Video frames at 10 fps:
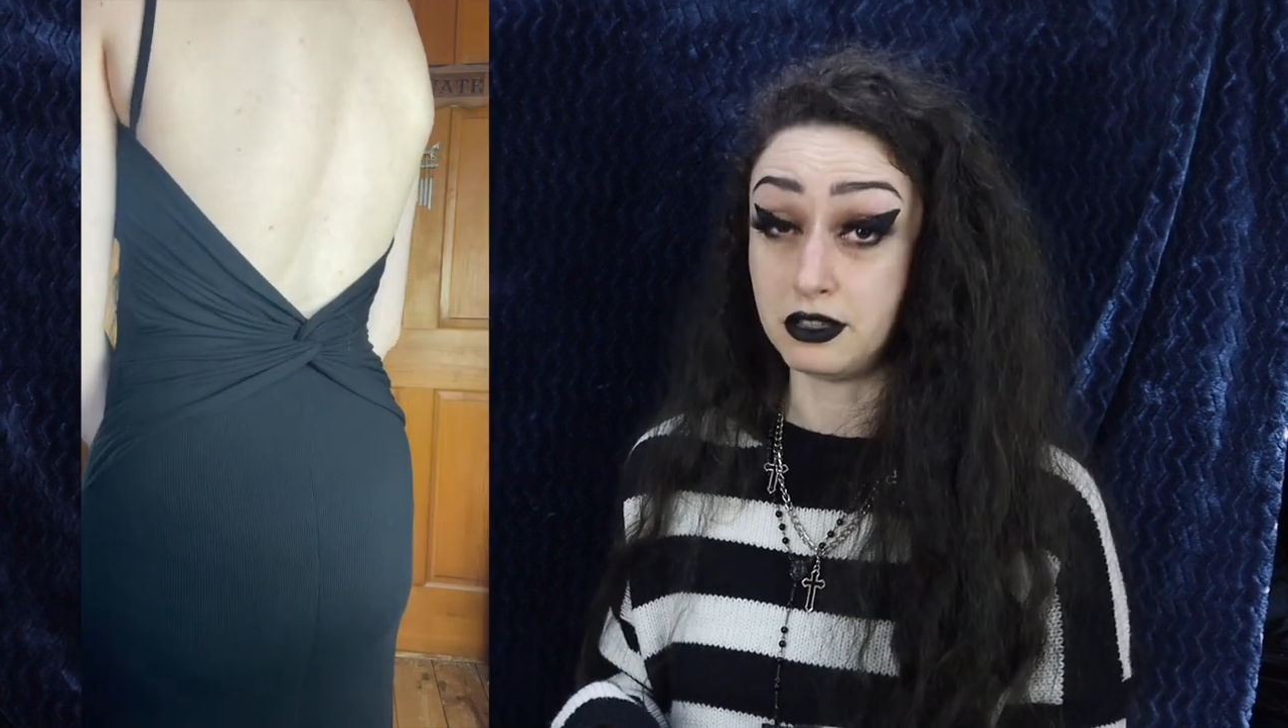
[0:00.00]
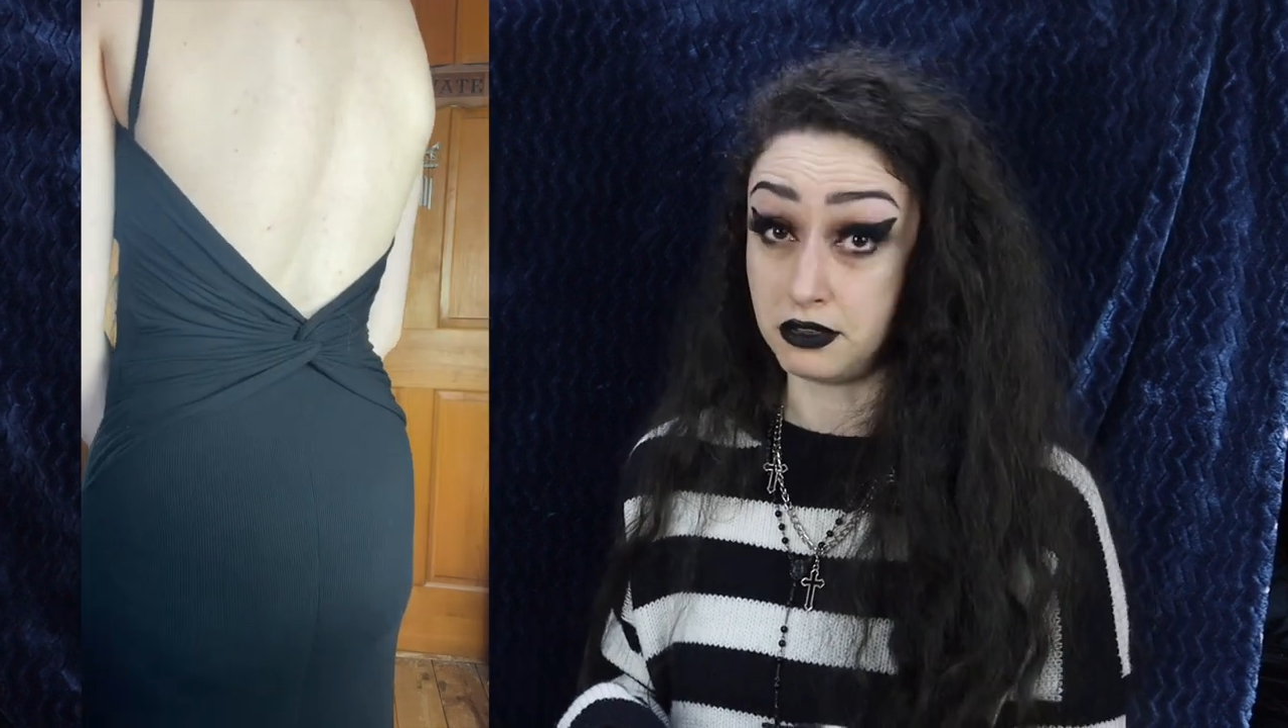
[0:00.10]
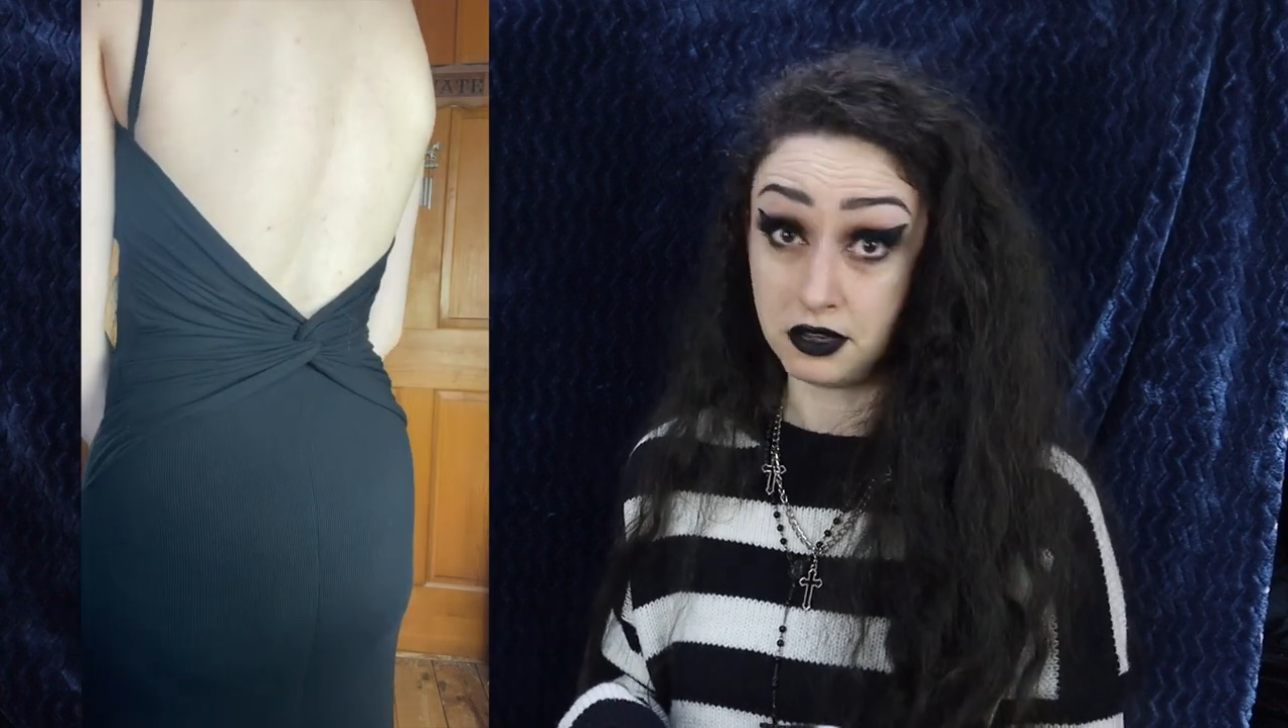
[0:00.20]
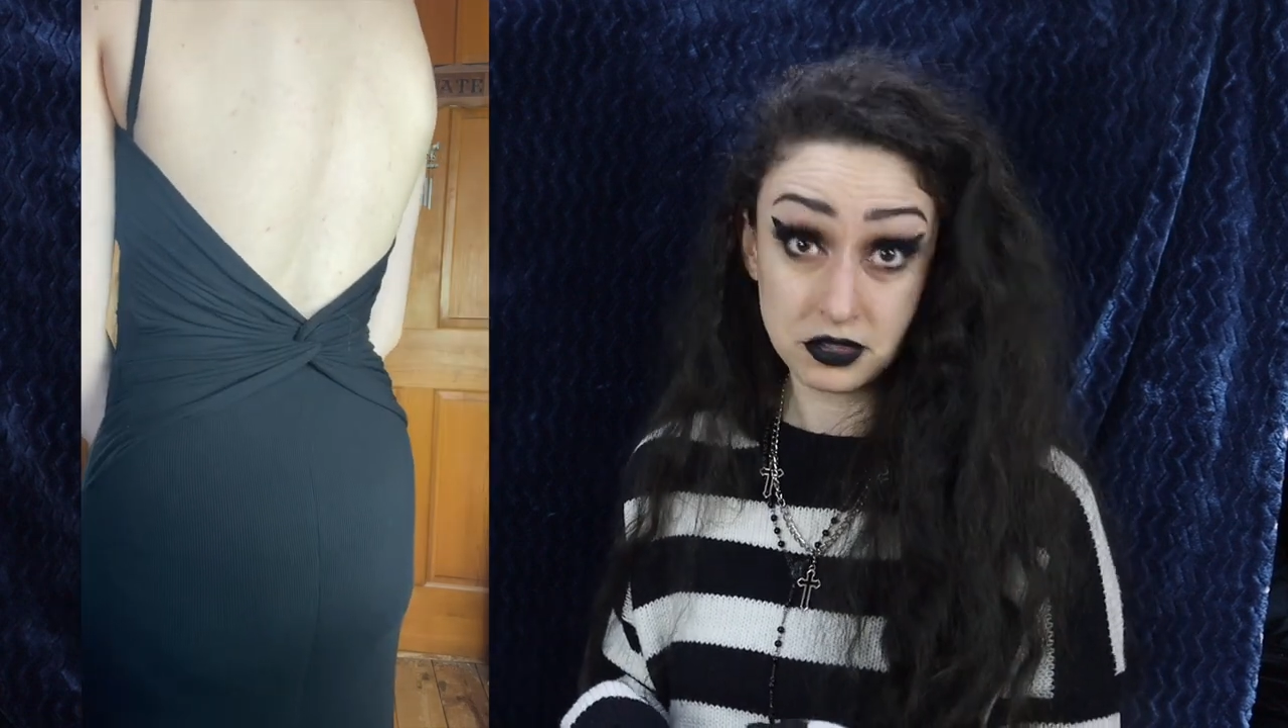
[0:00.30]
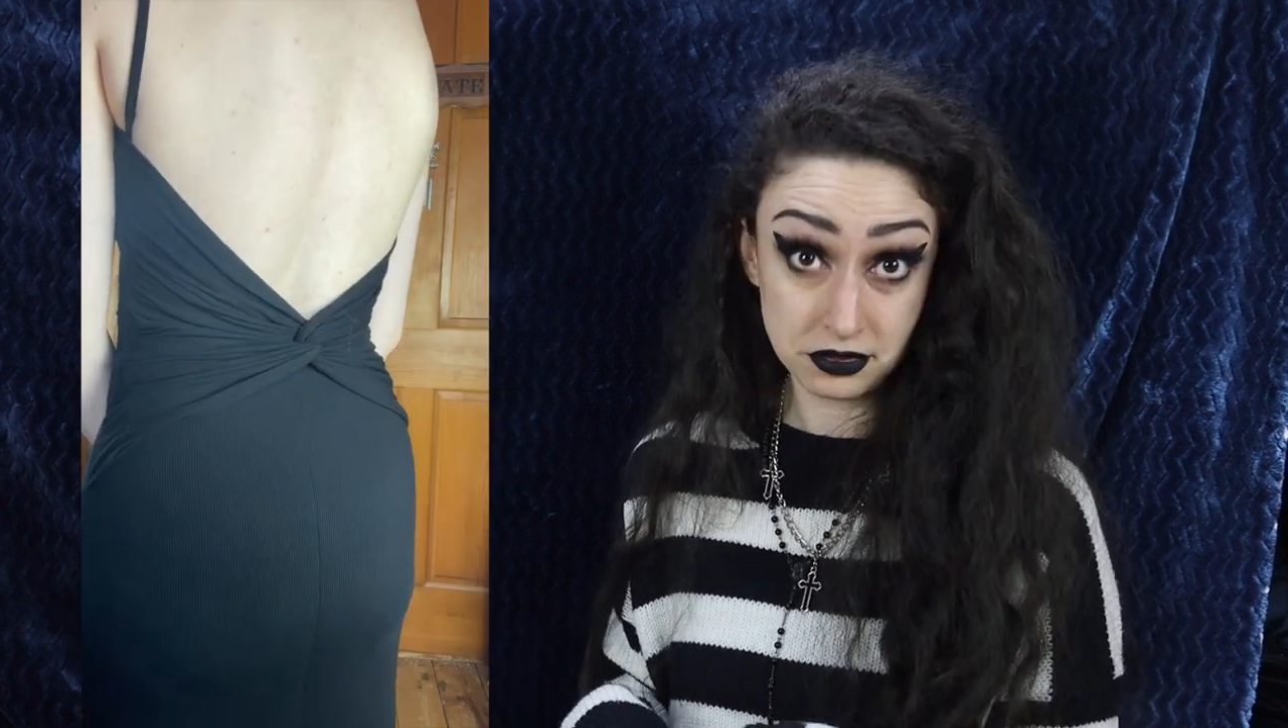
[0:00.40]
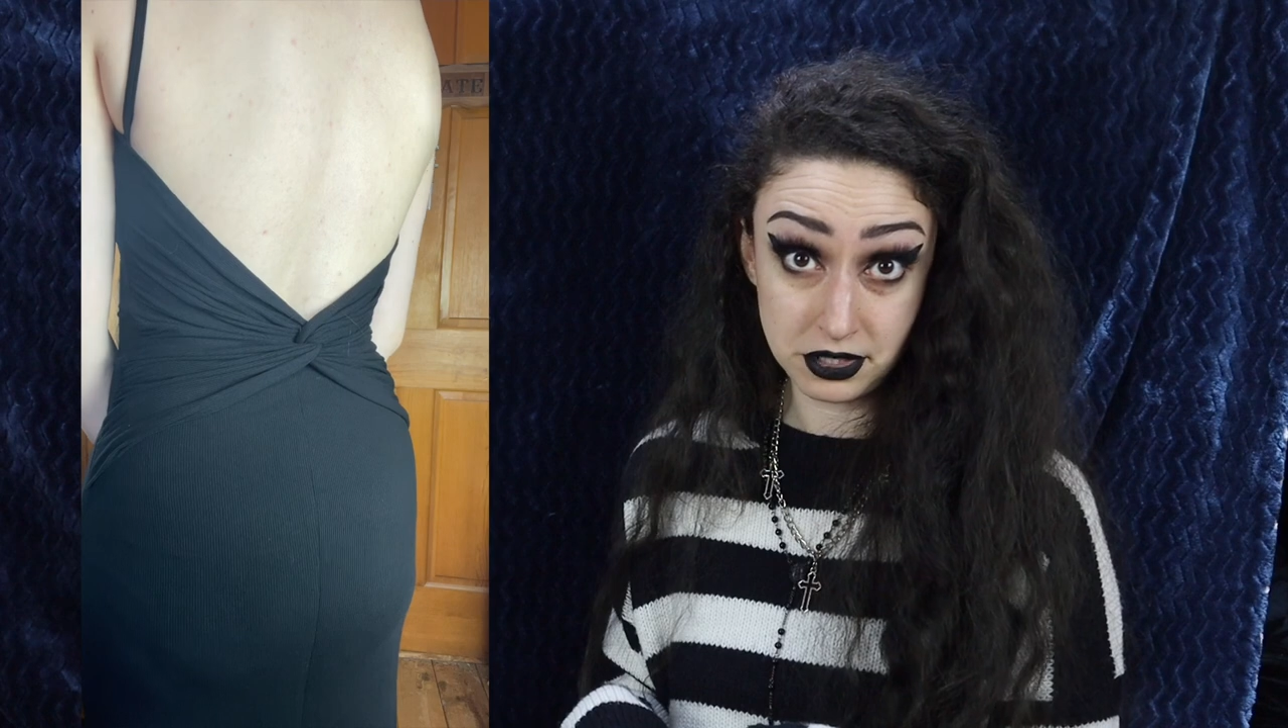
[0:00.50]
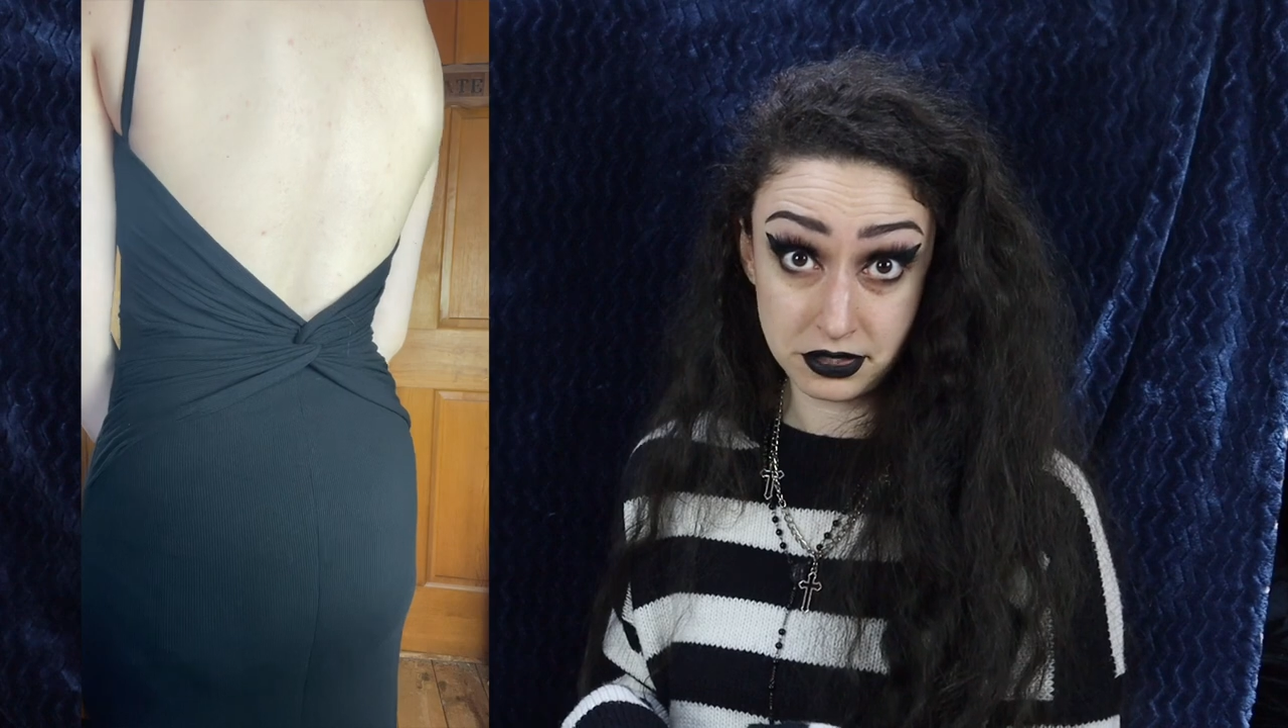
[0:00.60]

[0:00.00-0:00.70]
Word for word: the grocery